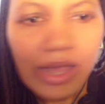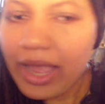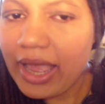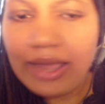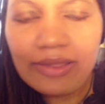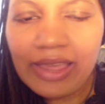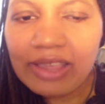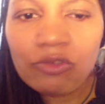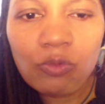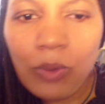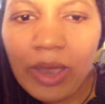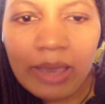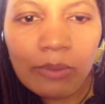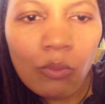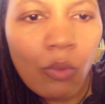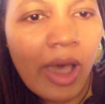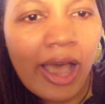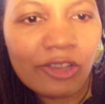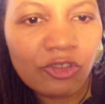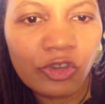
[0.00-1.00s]
That's why
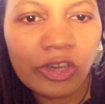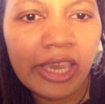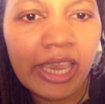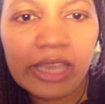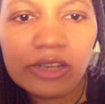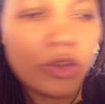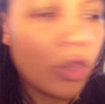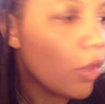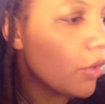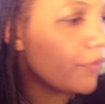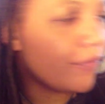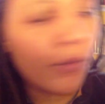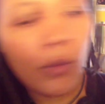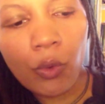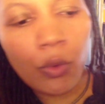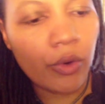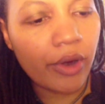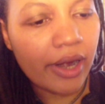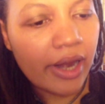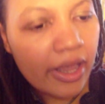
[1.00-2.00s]
I'm watching it,
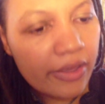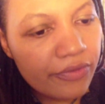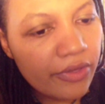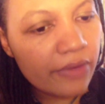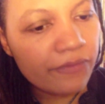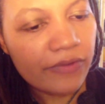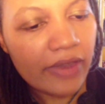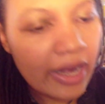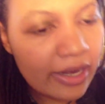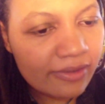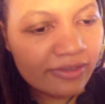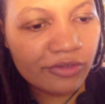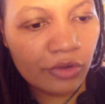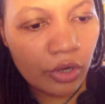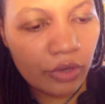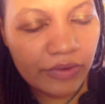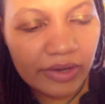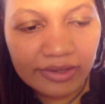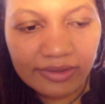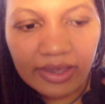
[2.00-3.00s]
for the fan
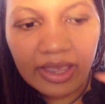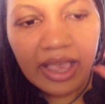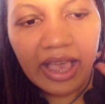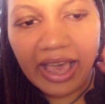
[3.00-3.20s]
service.